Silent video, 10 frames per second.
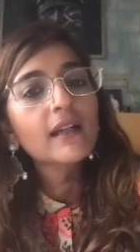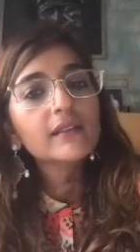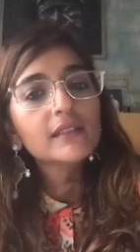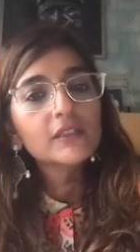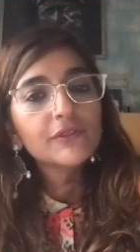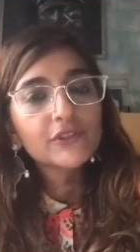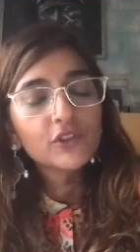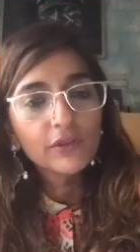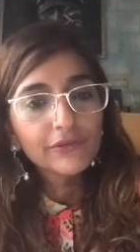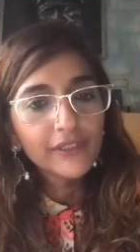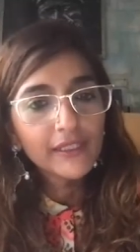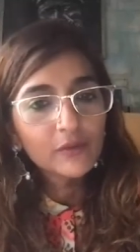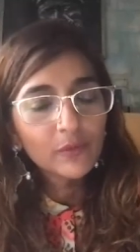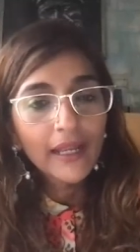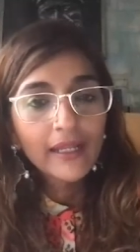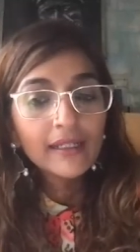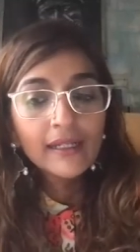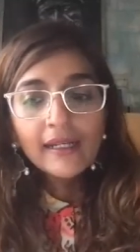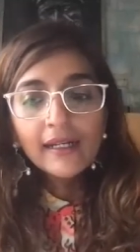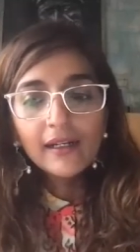classes for photography as well
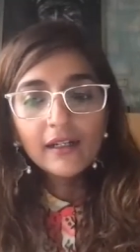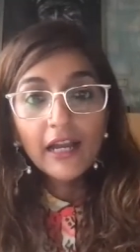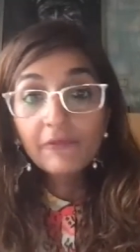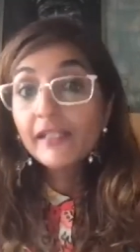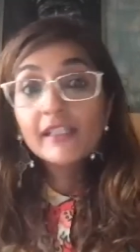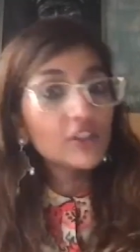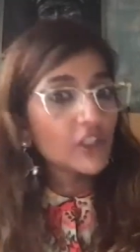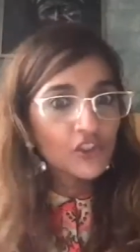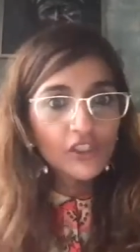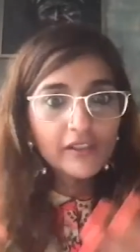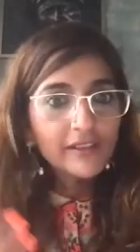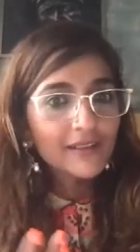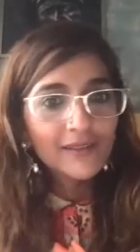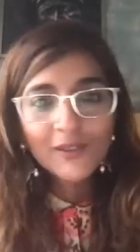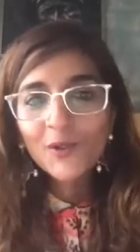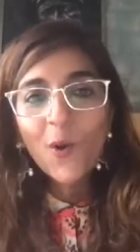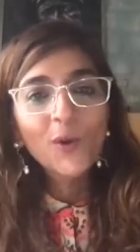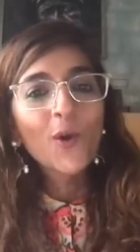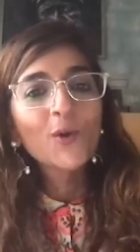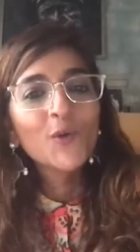uh, i've been teaching children here in hong
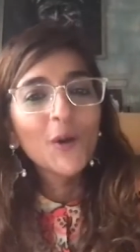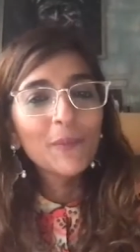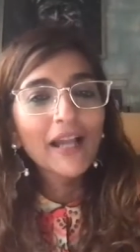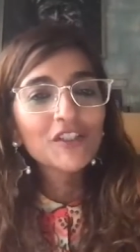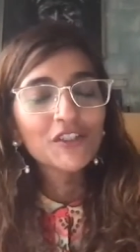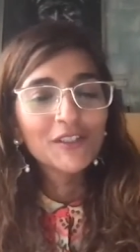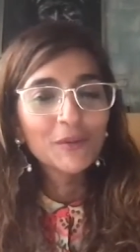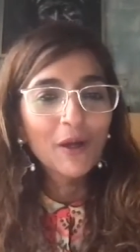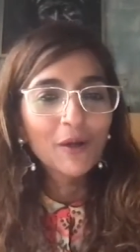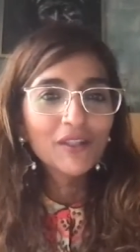kong who are passionate about